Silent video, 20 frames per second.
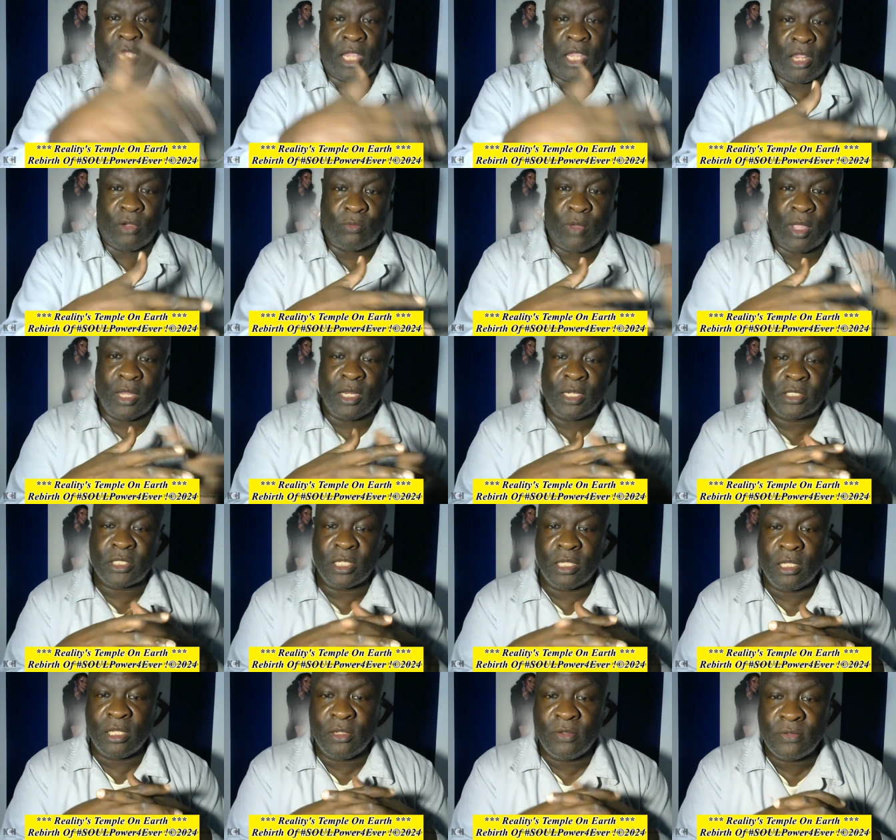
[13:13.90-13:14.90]
dead
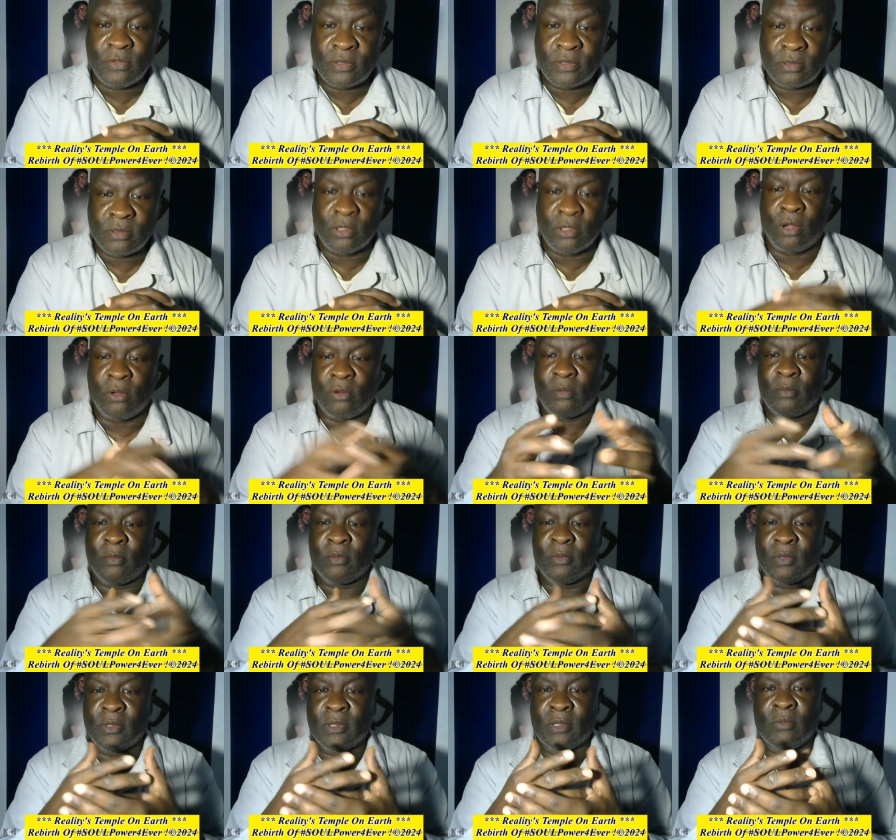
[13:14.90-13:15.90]
relatives, you know,
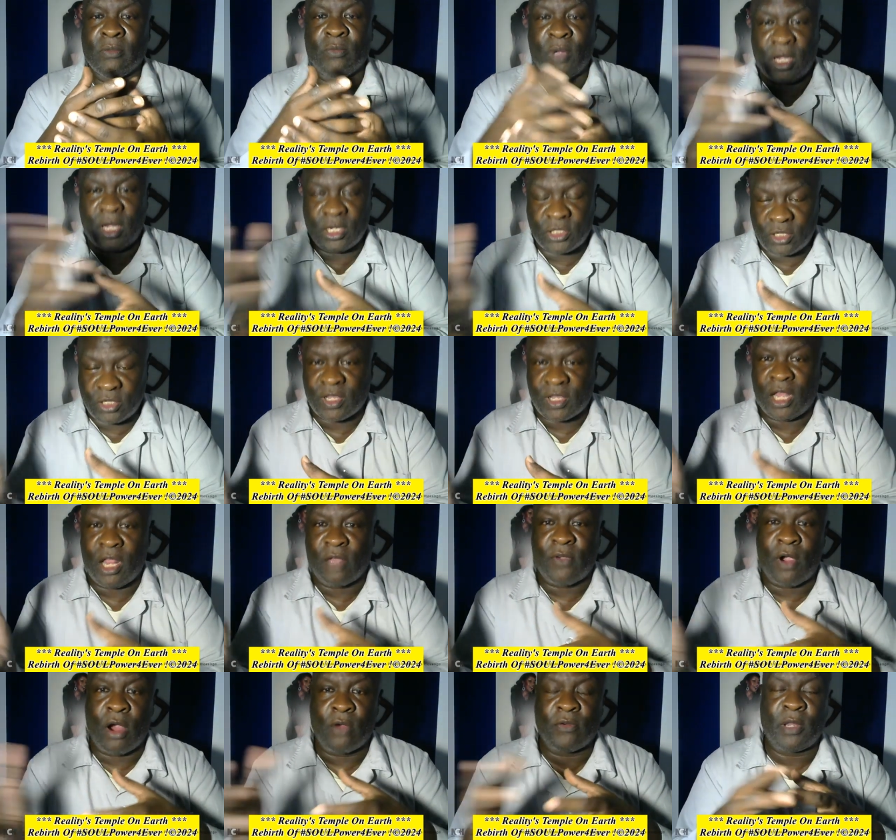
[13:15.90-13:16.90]
relatives that
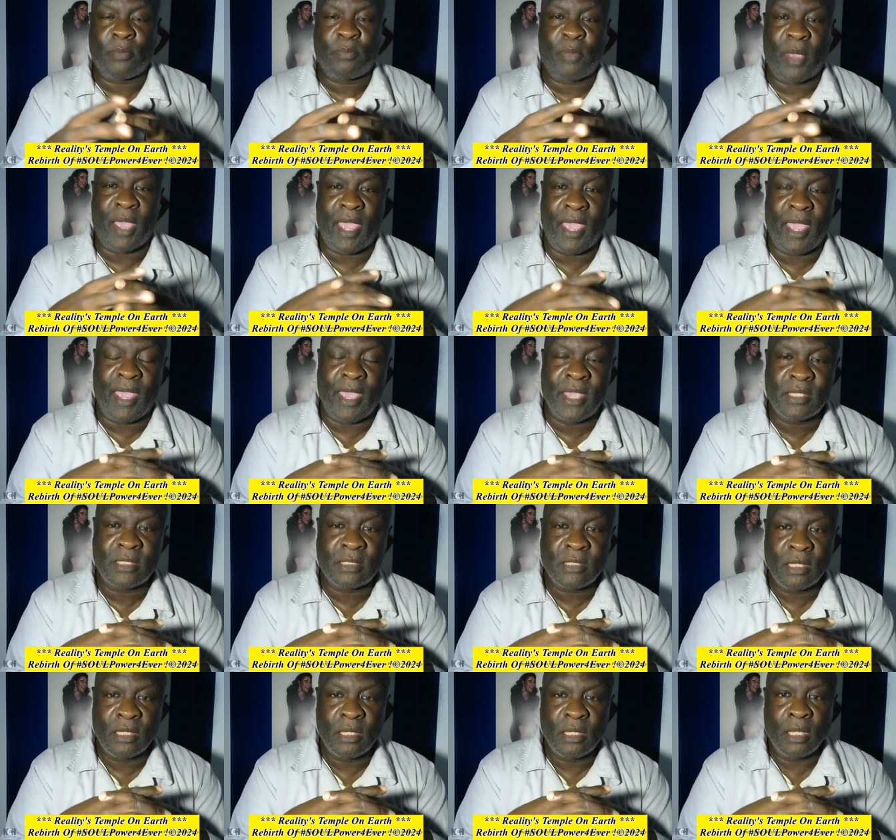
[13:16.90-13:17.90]
have already
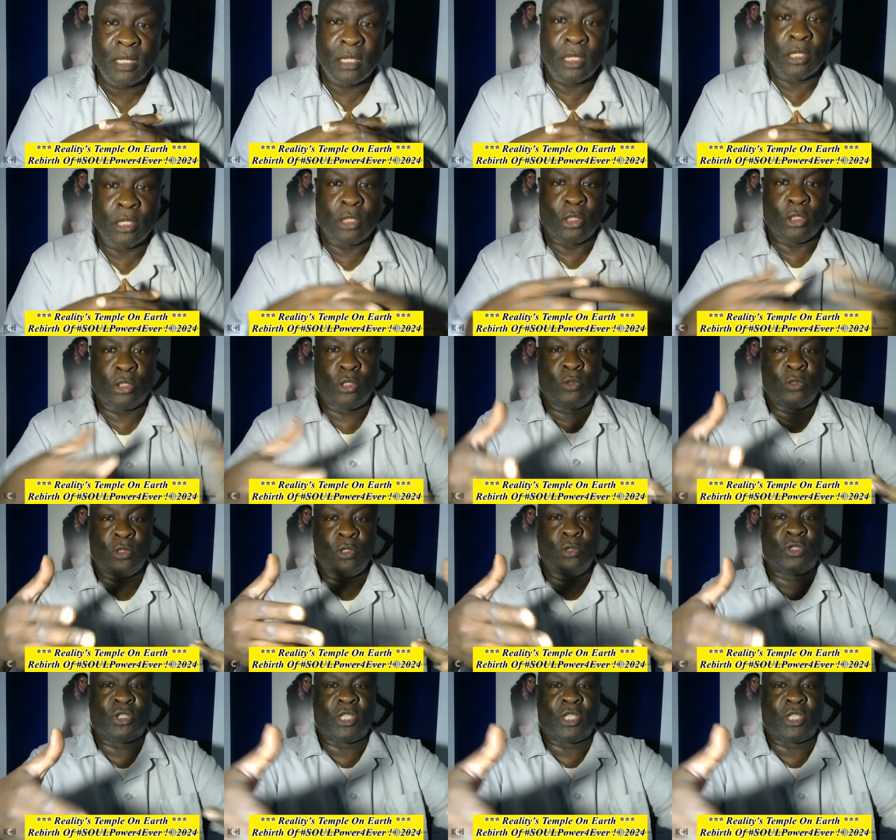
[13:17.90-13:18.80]
passed. You you